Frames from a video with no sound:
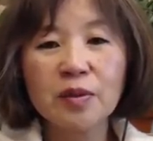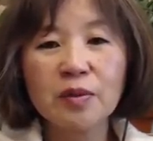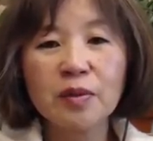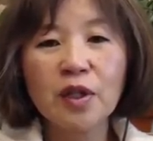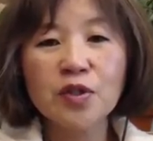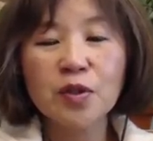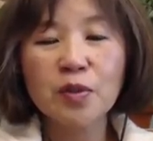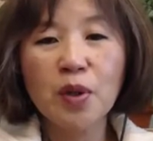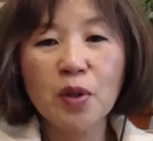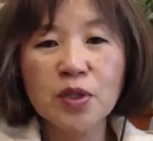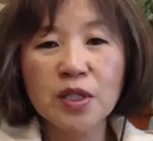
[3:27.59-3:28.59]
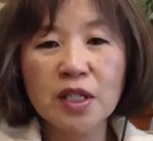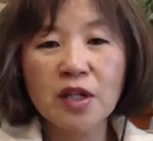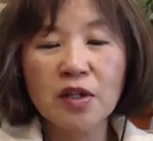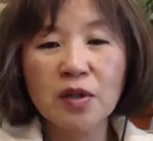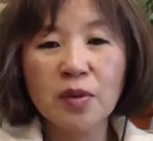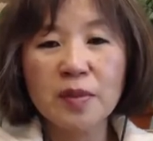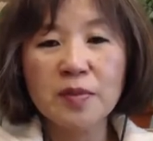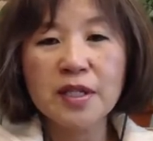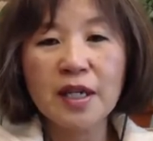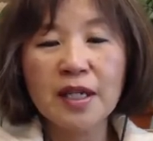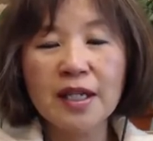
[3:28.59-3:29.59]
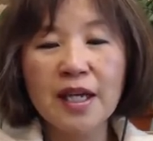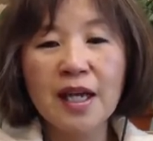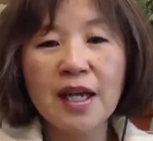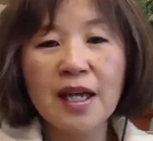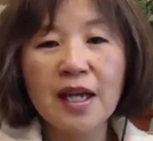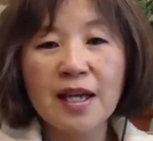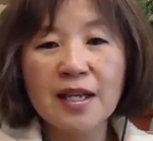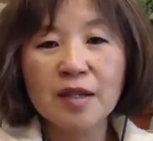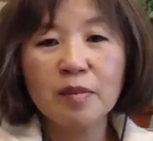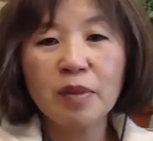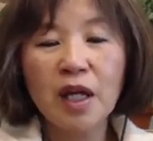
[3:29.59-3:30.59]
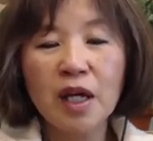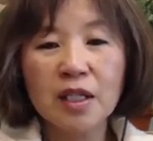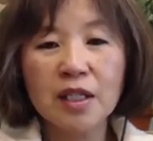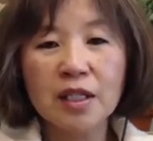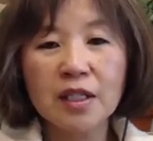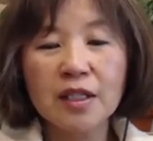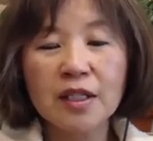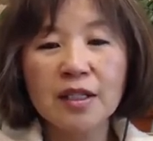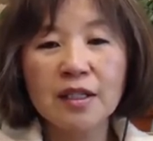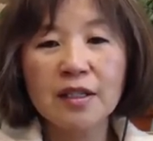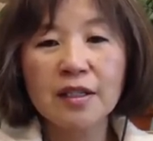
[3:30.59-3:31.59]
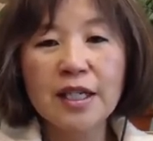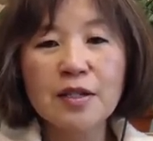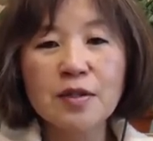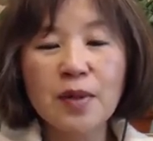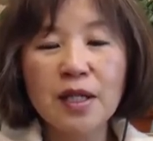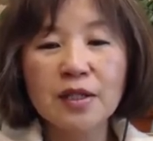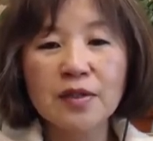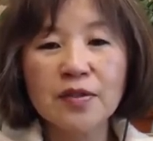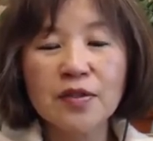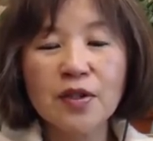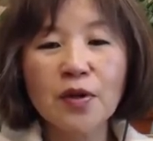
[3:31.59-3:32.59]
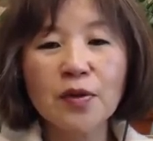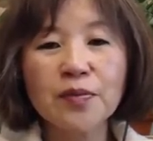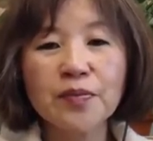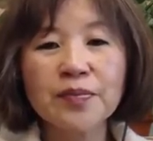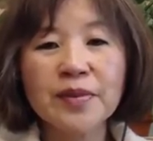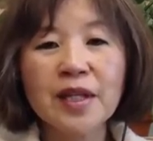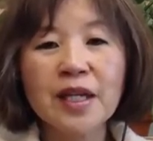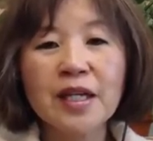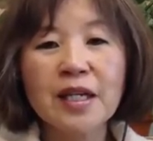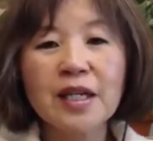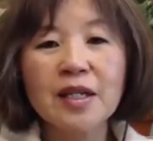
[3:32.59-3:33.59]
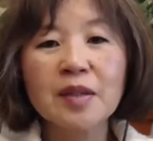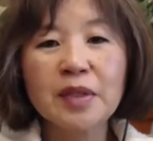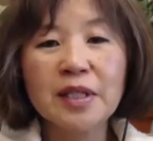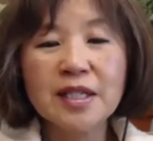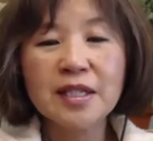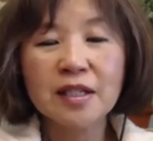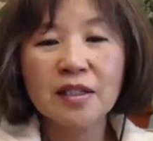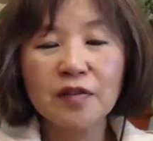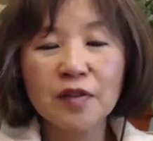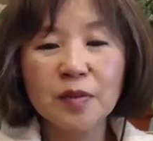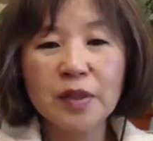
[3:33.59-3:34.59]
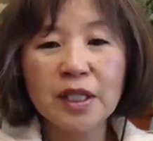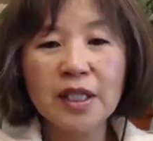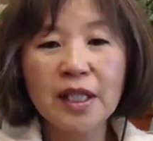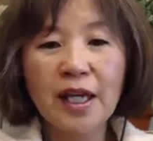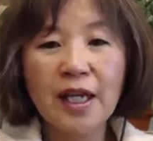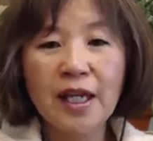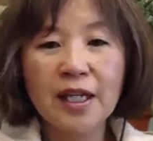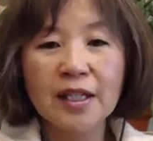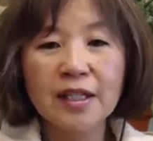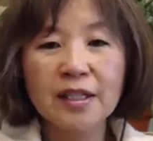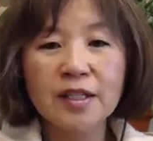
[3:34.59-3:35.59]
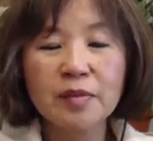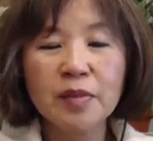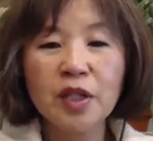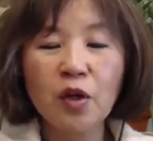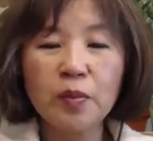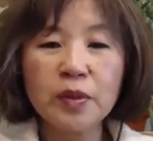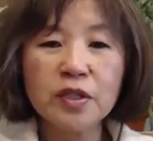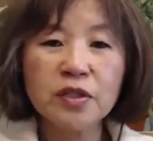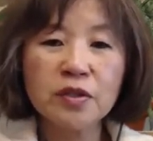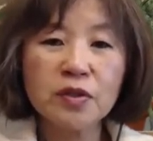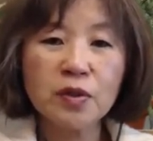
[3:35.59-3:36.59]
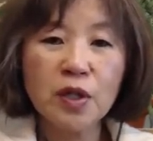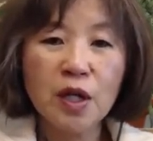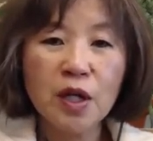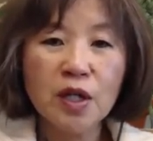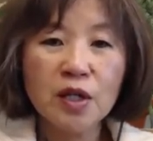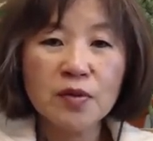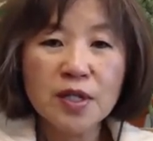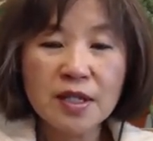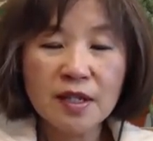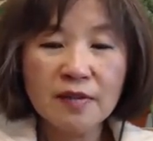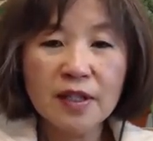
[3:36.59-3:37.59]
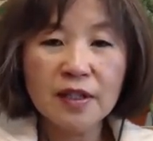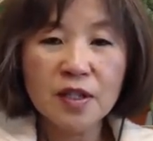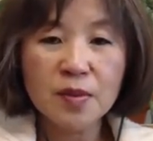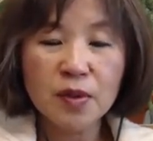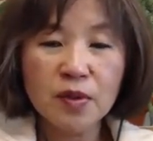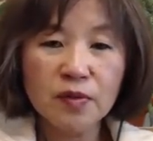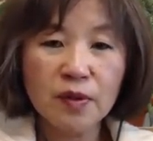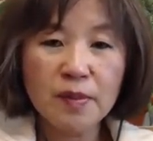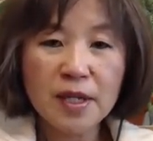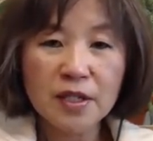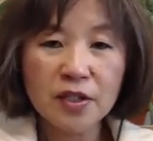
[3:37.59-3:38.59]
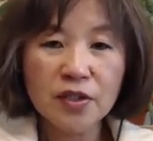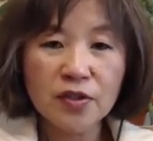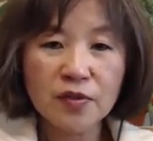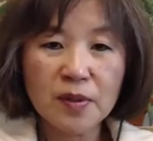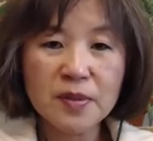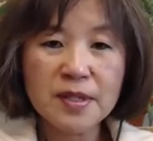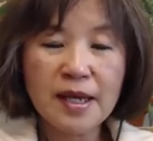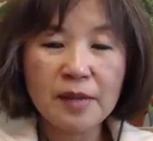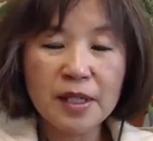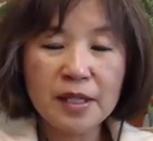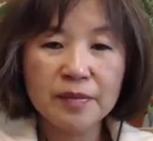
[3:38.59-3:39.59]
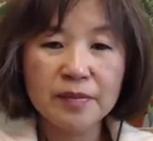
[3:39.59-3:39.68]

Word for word: We'll also post it on our website as a blog as well. So please sit comfortably and be open to receiving this beautiful message from Sammy.